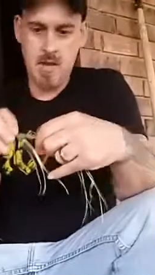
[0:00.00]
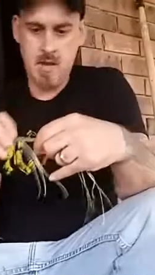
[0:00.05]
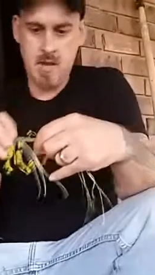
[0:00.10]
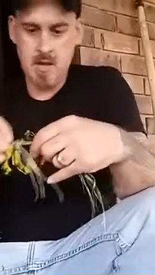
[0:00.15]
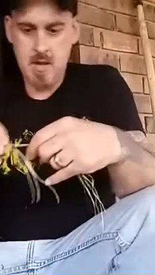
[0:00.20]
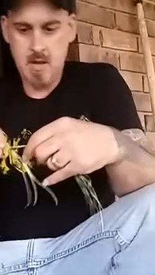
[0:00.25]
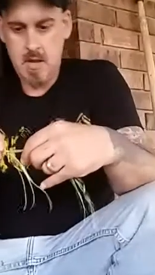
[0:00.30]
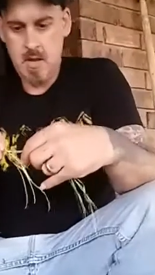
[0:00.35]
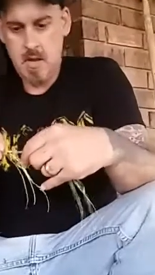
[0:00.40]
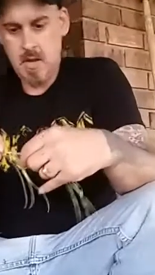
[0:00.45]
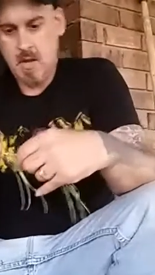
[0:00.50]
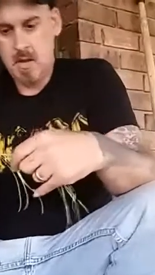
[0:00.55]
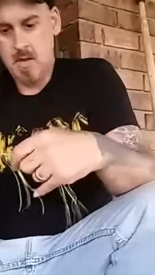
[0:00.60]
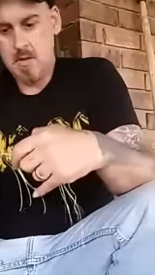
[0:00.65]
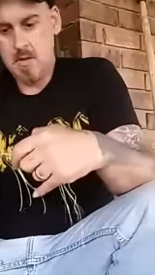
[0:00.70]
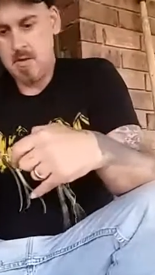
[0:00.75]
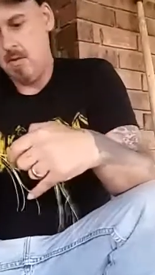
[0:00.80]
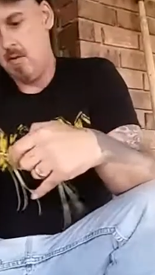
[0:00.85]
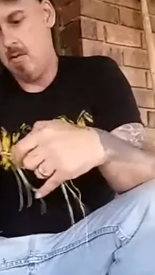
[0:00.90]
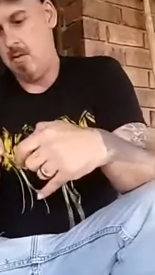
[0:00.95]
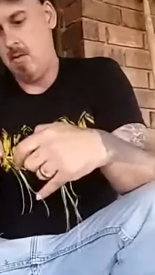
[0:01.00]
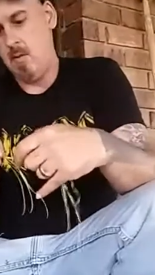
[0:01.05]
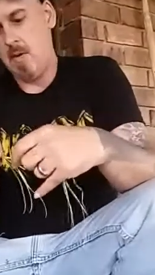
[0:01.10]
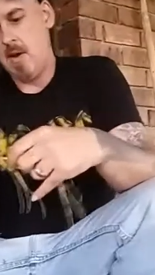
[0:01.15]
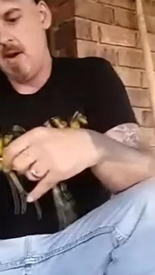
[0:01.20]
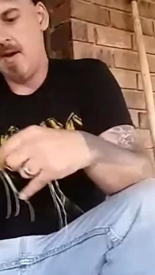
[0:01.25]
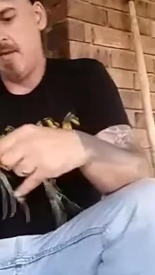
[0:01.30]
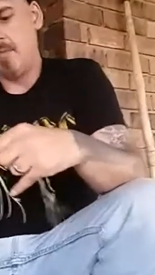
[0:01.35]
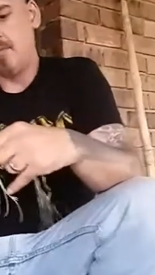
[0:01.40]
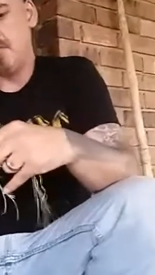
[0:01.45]
to have some
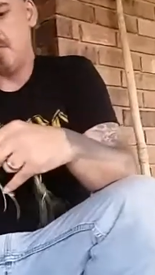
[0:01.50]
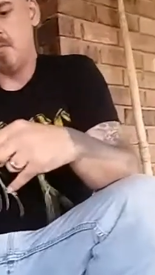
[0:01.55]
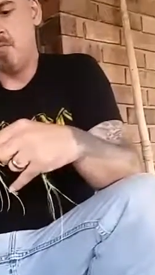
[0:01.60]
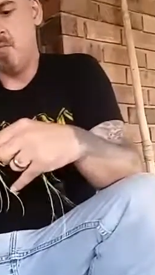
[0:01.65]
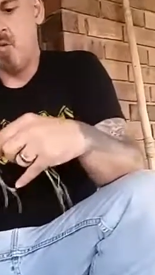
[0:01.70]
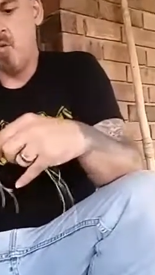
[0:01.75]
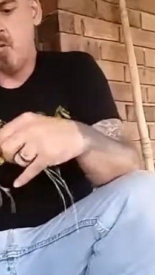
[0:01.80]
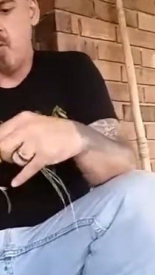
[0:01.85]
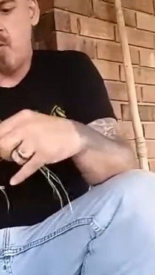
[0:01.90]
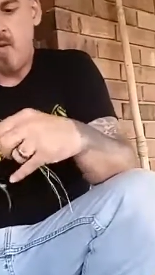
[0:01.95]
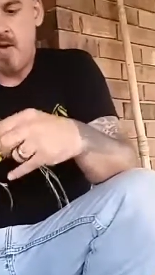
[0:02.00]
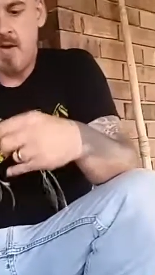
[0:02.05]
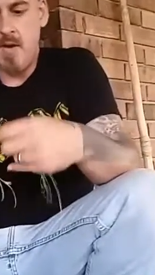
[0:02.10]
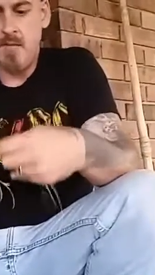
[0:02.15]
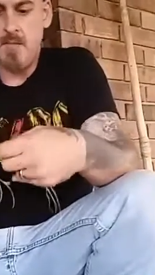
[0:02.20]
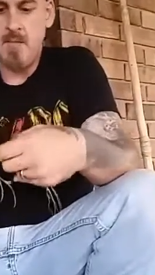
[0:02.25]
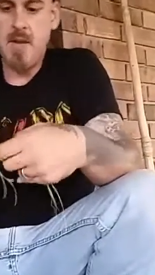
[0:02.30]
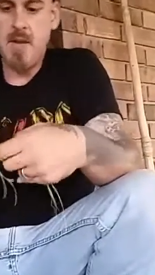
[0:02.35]
more weaved in,